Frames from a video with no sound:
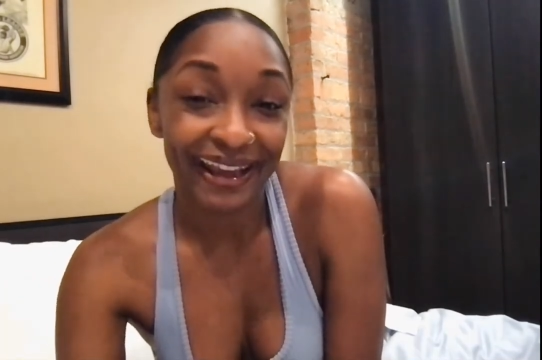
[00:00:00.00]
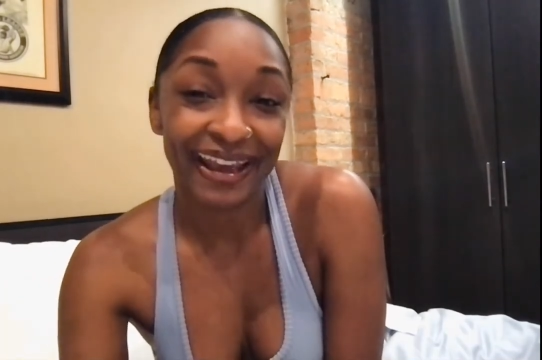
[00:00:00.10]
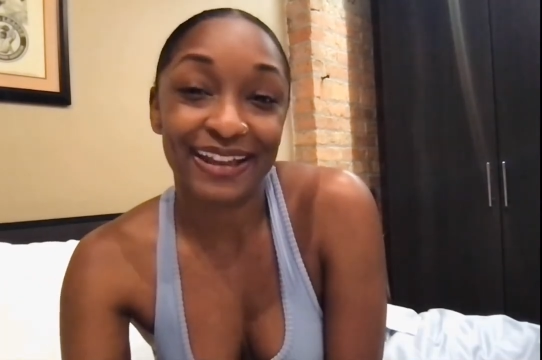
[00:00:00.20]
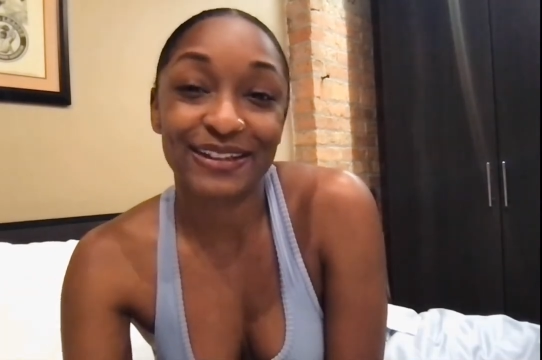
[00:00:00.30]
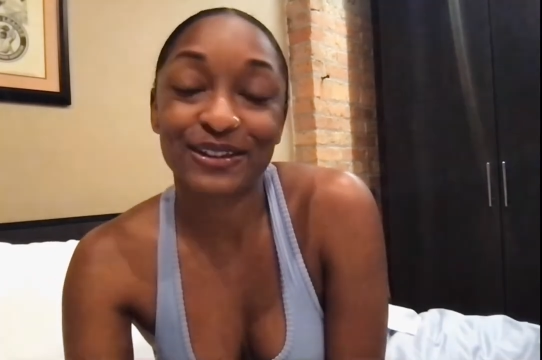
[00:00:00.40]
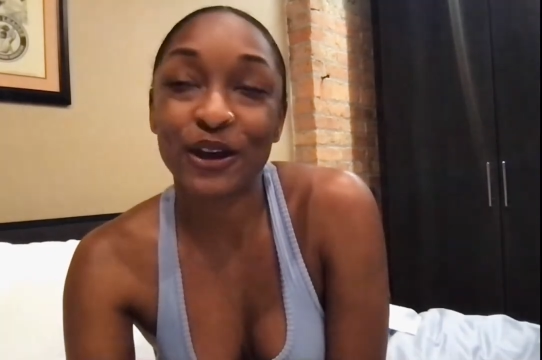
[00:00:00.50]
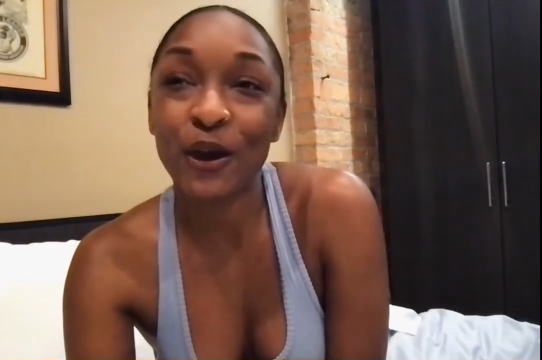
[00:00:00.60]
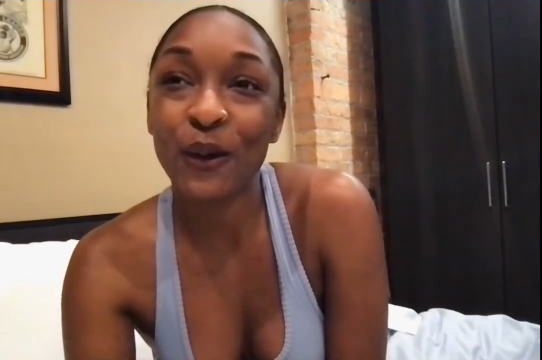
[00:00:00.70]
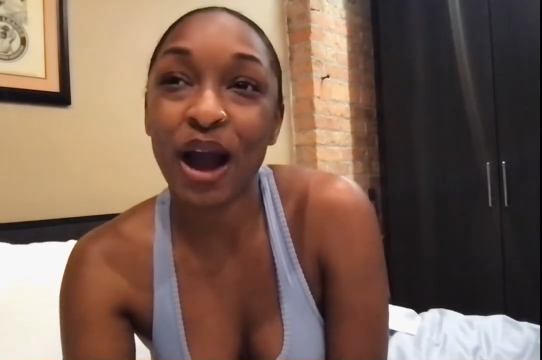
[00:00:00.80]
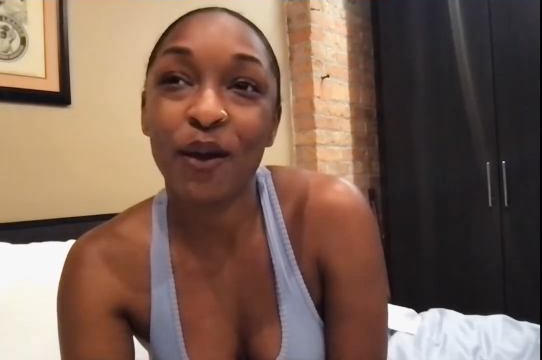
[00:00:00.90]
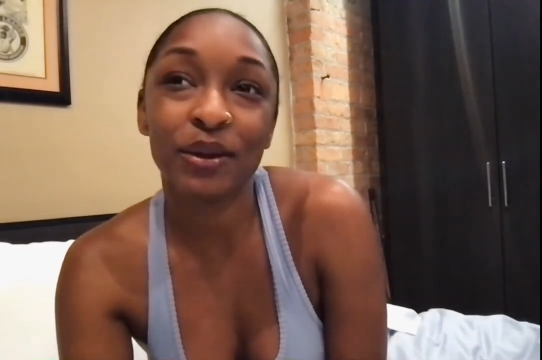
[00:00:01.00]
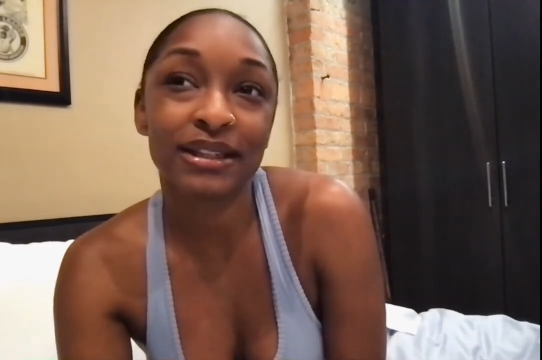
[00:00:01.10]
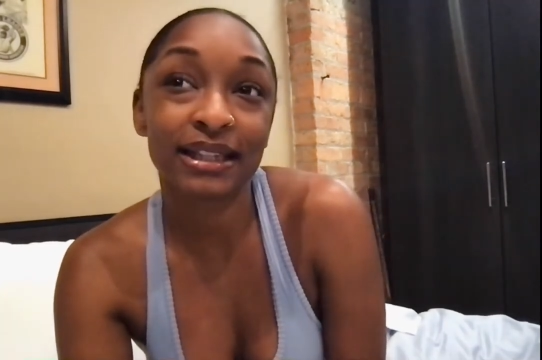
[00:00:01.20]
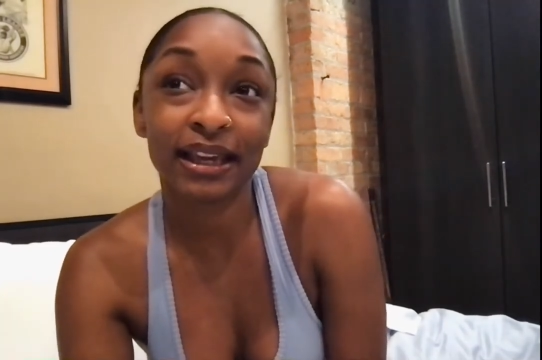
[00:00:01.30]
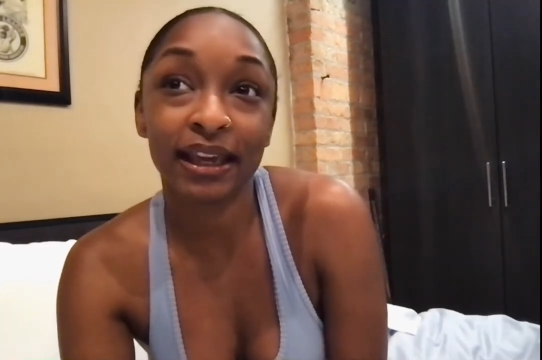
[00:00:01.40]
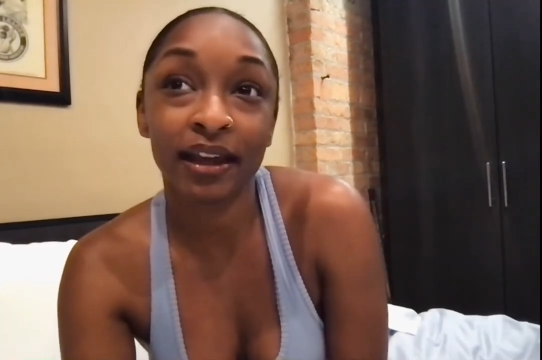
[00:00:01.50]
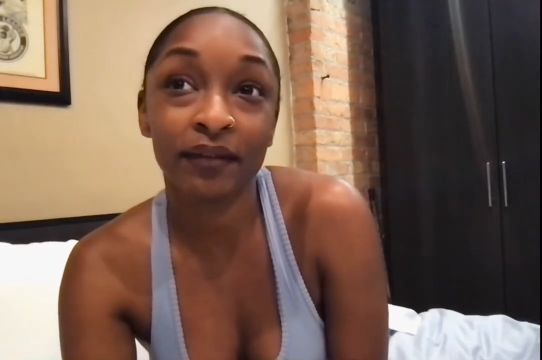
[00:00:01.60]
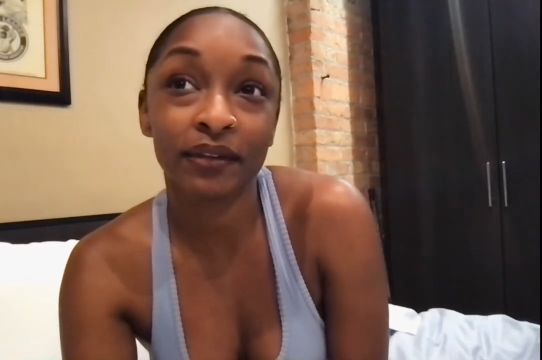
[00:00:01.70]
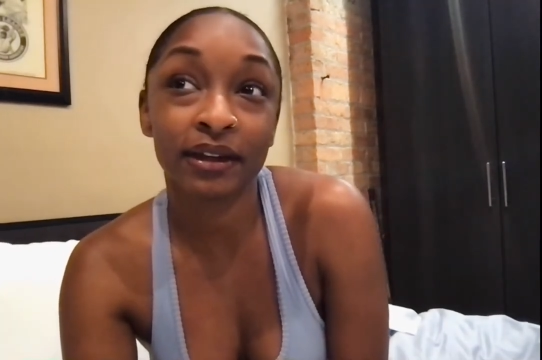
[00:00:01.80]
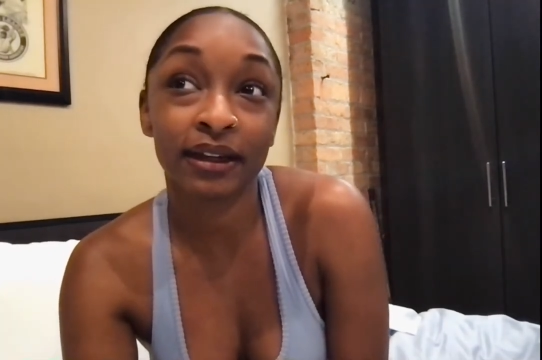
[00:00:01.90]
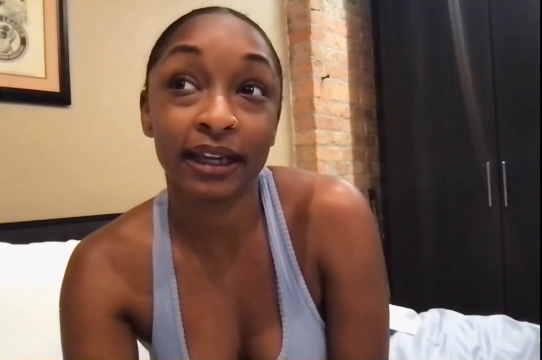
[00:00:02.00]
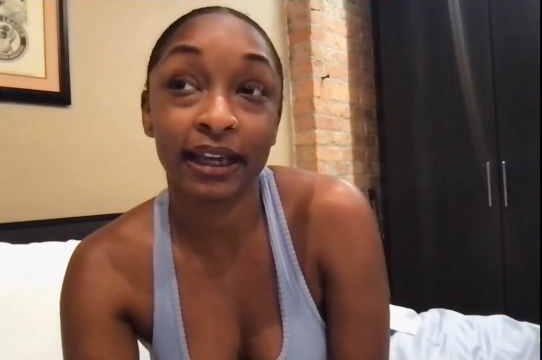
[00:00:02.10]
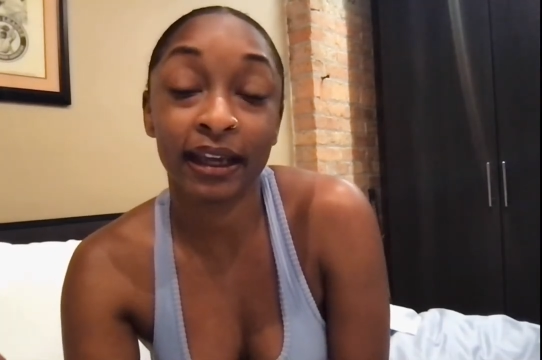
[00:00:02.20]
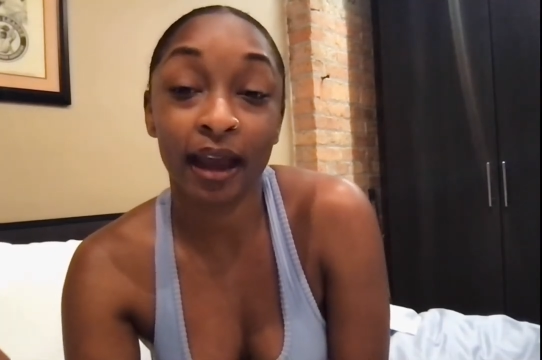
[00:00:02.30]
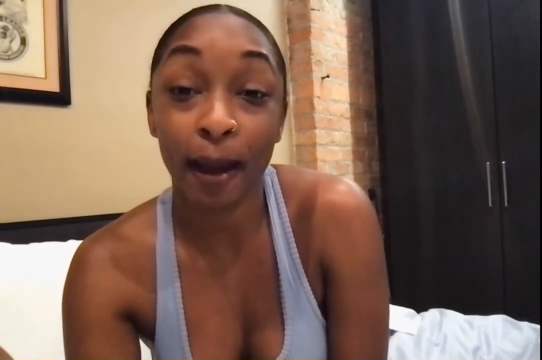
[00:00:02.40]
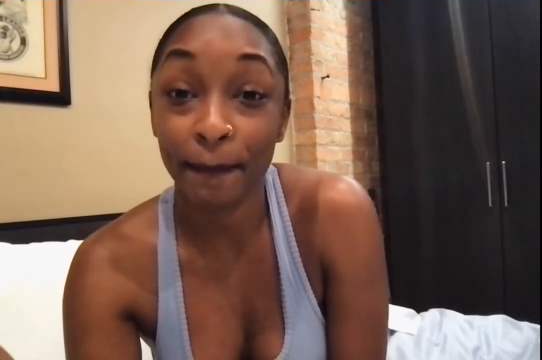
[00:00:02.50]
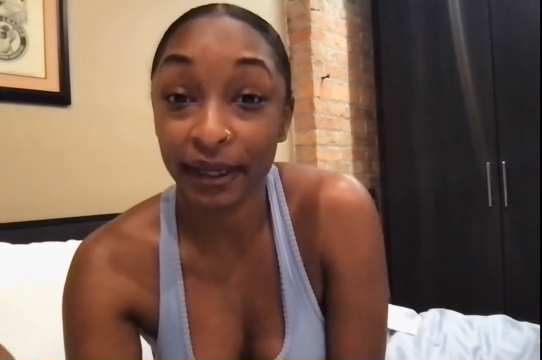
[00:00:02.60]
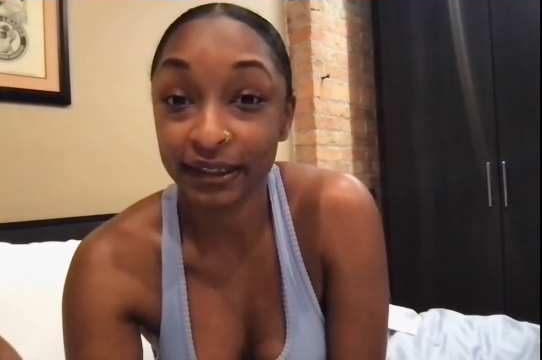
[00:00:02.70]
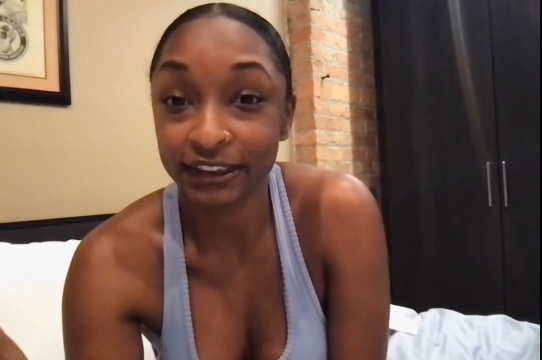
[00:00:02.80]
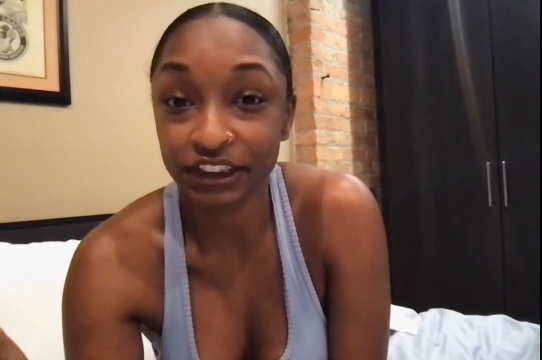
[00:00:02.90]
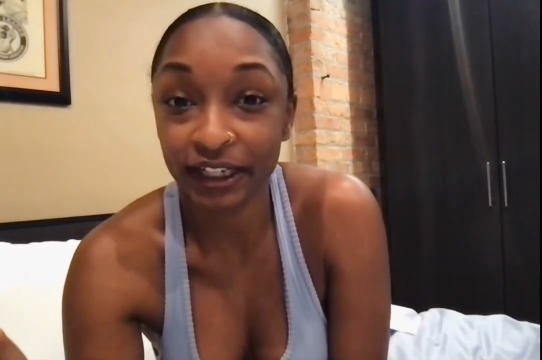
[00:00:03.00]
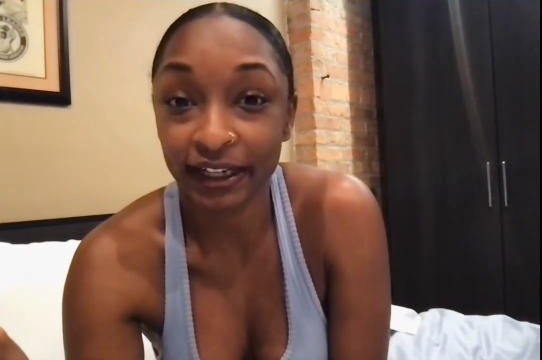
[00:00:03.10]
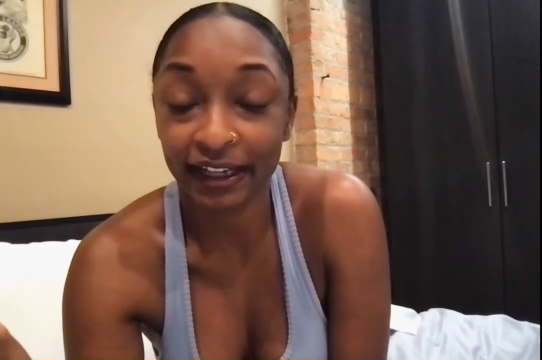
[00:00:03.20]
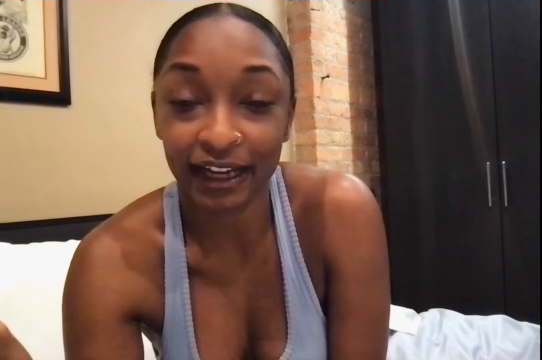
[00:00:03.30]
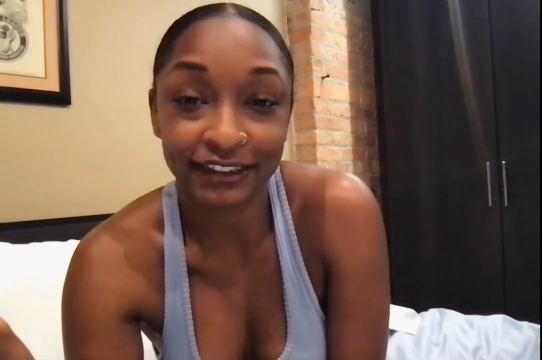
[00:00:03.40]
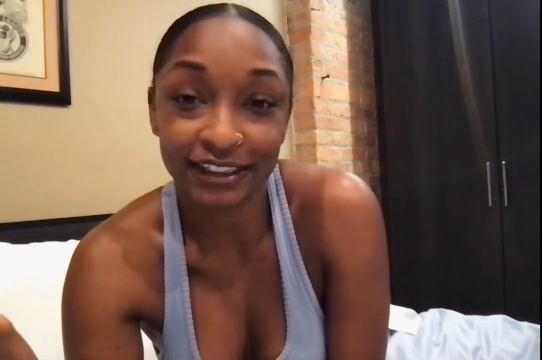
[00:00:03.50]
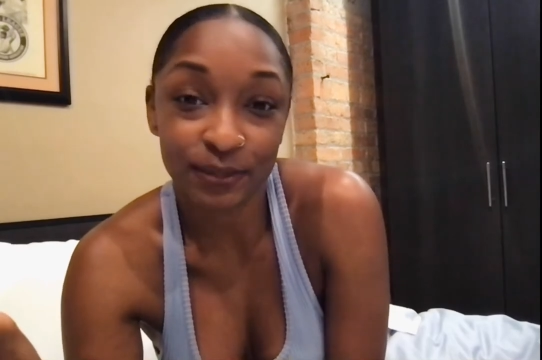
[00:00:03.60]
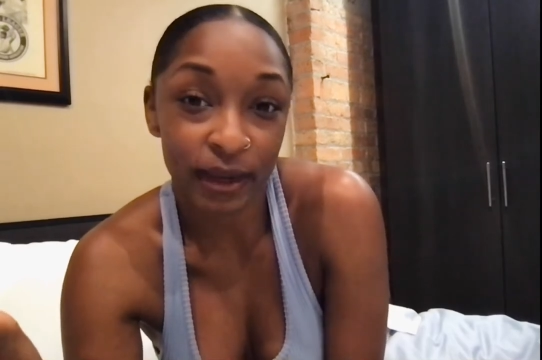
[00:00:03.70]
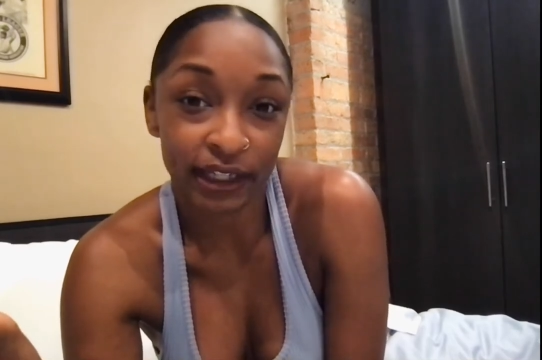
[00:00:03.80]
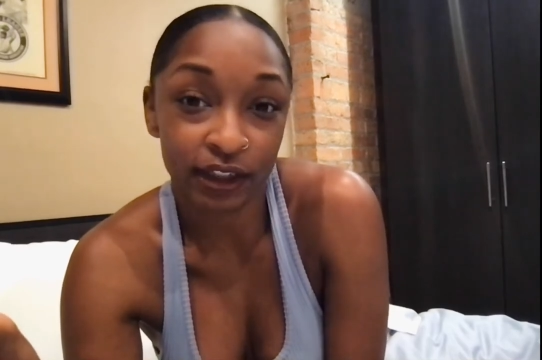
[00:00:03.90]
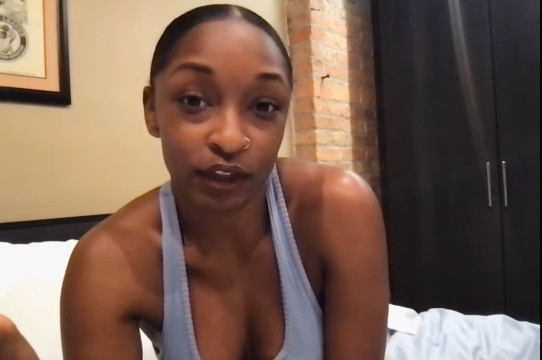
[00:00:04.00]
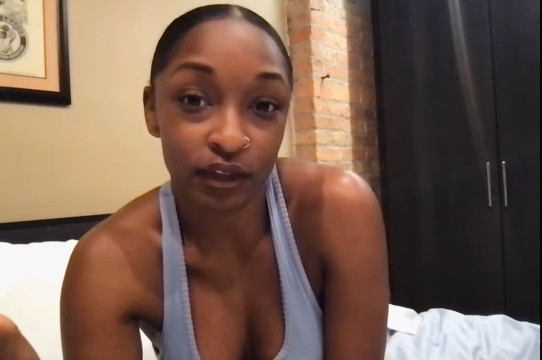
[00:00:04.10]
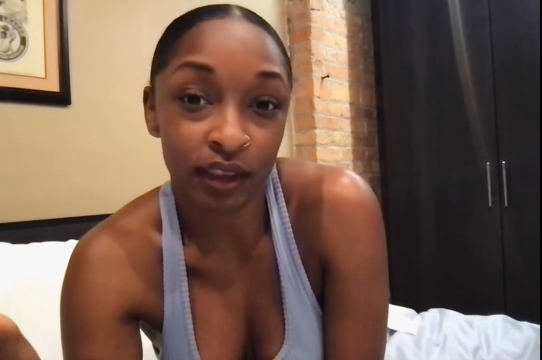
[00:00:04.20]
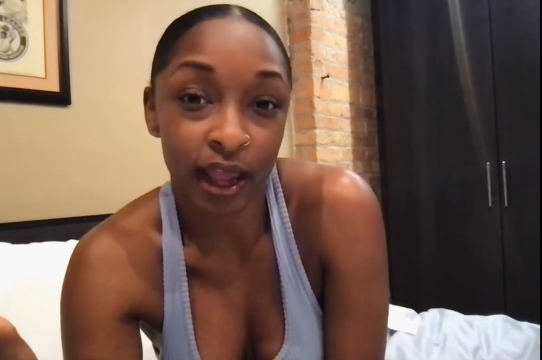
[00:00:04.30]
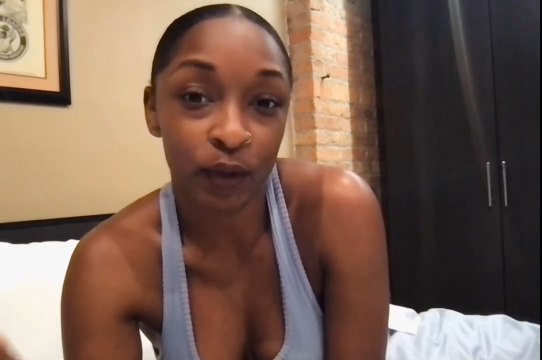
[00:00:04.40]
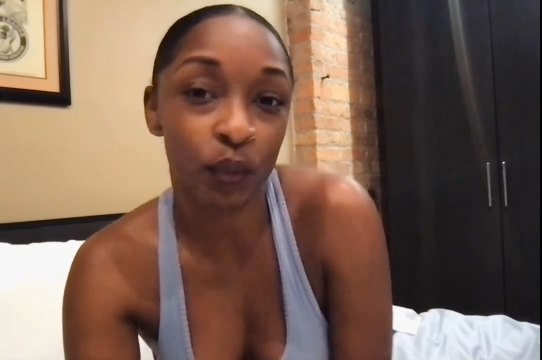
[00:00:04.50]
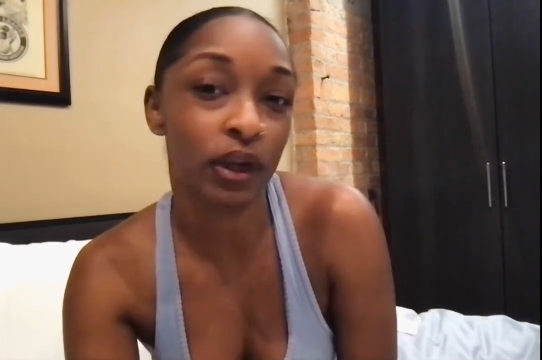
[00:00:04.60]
And so I went to Canva and I made a check, and I just made it look like what